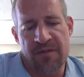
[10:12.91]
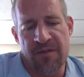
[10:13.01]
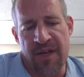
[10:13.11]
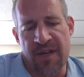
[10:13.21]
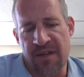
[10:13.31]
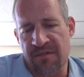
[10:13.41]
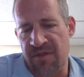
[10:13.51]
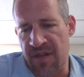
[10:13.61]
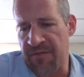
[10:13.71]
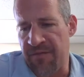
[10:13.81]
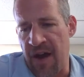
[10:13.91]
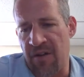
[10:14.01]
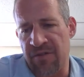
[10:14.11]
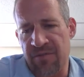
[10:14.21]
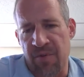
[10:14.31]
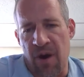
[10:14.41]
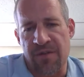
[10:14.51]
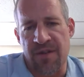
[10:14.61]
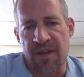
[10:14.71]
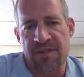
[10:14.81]
They can get a file into
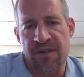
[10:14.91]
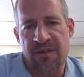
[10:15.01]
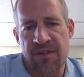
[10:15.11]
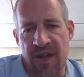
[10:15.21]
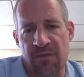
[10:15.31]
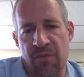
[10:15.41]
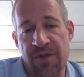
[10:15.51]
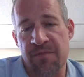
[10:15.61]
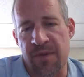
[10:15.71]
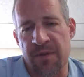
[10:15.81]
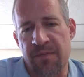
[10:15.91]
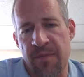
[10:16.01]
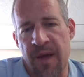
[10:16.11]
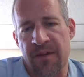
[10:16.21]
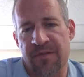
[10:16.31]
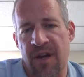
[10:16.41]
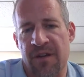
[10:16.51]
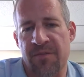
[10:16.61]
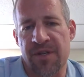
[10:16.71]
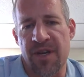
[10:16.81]
processing, again, with the minimum amount of
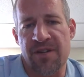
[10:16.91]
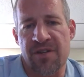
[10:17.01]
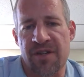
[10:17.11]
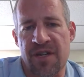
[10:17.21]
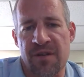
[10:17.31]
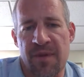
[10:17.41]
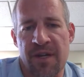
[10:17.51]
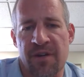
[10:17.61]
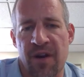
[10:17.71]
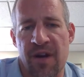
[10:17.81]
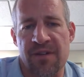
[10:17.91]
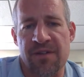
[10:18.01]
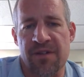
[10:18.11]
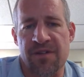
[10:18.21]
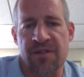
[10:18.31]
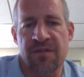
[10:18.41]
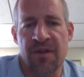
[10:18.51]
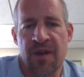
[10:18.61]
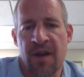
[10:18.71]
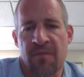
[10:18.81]
documentation needed to make a credit decision.
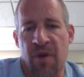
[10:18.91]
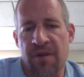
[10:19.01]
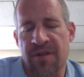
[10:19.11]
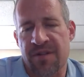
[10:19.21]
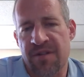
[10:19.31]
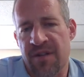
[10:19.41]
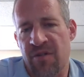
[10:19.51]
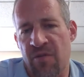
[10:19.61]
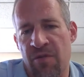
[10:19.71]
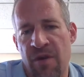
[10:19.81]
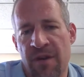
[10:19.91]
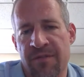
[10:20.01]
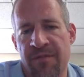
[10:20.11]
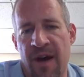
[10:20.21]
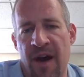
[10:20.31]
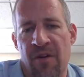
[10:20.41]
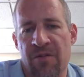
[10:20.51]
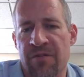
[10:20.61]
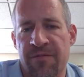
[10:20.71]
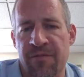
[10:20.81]
Processing is going to order out the file,
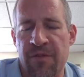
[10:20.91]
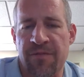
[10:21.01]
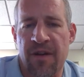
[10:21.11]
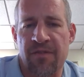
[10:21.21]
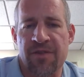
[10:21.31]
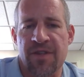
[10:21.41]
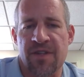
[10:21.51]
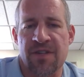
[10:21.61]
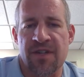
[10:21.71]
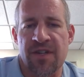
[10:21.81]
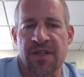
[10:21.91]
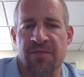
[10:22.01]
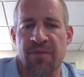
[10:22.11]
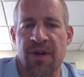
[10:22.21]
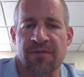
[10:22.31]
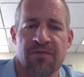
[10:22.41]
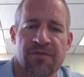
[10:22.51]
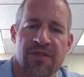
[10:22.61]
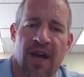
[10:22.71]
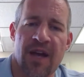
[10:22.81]
order 4506Ts,
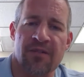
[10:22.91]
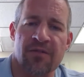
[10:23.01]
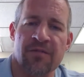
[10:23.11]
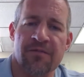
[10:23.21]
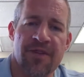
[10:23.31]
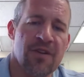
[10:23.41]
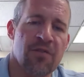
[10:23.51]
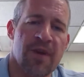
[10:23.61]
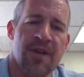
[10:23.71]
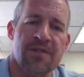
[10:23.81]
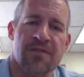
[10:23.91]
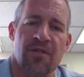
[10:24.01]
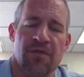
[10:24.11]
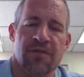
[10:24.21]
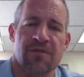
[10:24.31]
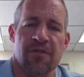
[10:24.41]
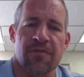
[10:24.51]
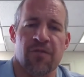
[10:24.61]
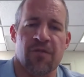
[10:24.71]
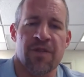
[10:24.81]
appraisals, title, VOEs, so on and so
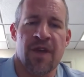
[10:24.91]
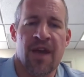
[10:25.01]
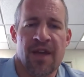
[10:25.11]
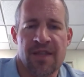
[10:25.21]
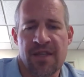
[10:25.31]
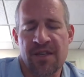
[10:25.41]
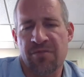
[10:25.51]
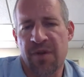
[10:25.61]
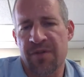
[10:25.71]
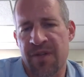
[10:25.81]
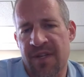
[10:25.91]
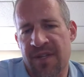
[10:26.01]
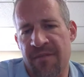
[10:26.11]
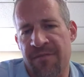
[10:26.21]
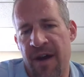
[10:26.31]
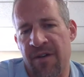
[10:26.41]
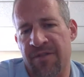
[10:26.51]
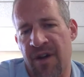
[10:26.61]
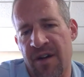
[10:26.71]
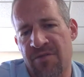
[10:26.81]
forth. And then they should be able to get that file
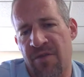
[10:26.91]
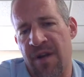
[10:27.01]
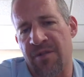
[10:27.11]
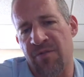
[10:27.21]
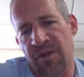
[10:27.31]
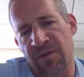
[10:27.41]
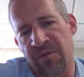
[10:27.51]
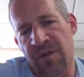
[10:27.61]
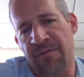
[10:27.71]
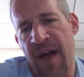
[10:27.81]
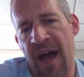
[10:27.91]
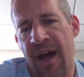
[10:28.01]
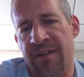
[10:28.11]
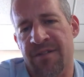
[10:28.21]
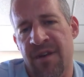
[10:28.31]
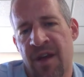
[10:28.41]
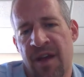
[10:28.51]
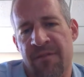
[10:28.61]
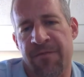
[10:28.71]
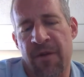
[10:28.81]
into underwriting really, really fast.
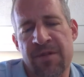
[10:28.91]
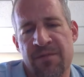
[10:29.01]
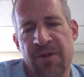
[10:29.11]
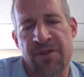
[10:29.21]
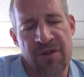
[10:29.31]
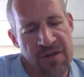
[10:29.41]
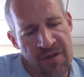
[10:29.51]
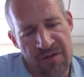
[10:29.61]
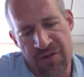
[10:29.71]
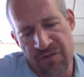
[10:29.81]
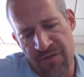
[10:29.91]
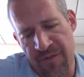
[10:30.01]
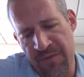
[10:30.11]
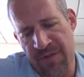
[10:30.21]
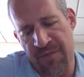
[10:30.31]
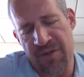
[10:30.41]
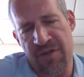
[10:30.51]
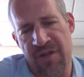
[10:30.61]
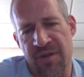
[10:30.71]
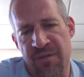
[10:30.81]
And from submission
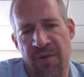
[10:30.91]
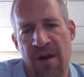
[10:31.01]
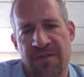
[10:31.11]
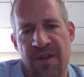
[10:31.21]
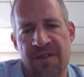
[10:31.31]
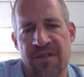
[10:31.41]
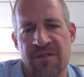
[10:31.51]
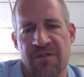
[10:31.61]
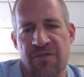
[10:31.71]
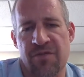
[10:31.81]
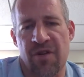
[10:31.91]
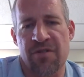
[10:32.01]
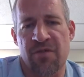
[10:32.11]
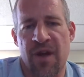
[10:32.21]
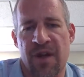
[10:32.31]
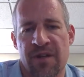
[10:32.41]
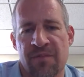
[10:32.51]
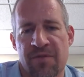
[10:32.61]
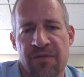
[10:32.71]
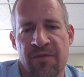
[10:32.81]
into processing to your underwriting
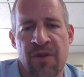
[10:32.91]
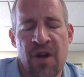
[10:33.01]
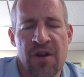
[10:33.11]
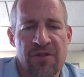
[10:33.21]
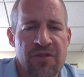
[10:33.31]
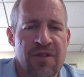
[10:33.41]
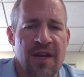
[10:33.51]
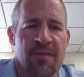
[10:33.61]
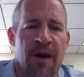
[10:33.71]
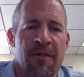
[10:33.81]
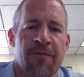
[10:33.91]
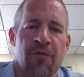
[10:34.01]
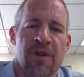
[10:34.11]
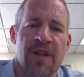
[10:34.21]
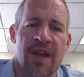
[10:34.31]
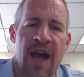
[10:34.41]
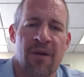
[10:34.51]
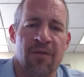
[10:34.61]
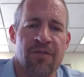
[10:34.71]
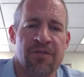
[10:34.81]
approval should take about 48
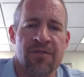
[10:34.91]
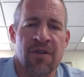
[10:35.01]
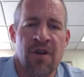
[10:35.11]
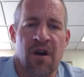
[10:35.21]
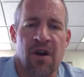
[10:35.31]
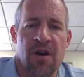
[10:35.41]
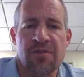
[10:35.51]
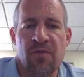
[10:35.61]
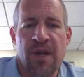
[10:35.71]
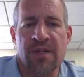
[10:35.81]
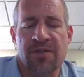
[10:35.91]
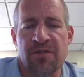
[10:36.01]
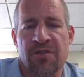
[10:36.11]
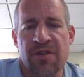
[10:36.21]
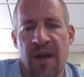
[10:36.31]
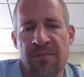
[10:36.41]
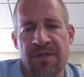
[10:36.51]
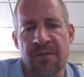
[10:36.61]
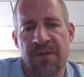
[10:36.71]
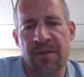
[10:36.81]
hours. Our underwriting turn
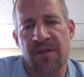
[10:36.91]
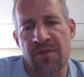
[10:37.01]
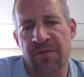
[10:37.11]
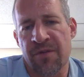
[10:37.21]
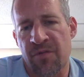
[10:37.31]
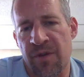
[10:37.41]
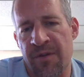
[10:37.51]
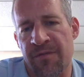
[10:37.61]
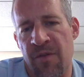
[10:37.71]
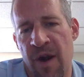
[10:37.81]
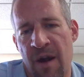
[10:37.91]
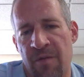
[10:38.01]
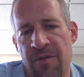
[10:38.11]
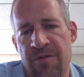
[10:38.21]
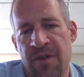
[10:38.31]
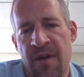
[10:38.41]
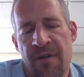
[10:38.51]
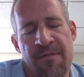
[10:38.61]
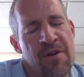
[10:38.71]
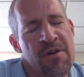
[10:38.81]
times typically are only 24 hours.
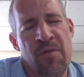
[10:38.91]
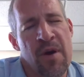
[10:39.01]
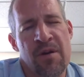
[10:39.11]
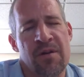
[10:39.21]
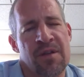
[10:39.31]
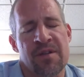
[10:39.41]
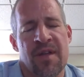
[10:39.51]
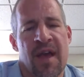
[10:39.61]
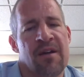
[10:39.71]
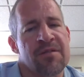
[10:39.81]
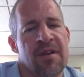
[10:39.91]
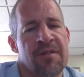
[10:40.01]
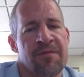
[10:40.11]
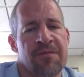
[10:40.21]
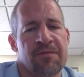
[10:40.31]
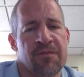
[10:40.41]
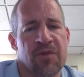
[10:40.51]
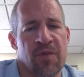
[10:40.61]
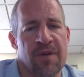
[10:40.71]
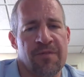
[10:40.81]
Very rarely are they outside
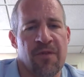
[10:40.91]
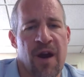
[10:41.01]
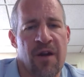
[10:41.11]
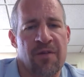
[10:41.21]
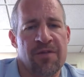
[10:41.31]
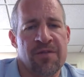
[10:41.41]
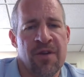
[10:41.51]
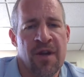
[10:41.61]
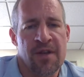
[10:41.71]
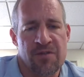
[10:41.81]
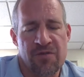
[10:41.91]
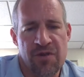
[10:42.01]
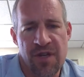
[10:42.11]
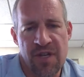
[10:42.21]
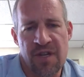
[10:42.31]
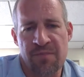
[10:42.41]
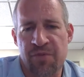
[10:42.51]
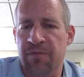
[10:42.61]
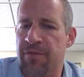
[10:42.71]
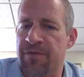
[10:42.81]
24 hours. So you can get
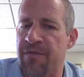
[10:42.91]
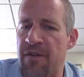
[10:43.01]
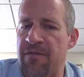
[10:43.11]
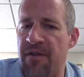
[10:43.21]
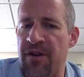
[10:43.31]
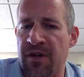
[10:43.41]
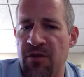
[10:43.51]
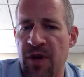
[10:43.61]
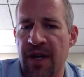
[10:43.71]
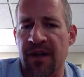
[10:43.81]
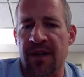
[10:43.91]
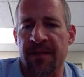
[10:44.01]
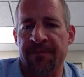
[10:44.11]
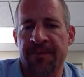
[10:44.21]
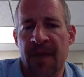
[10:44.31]
approvals very, very quickly.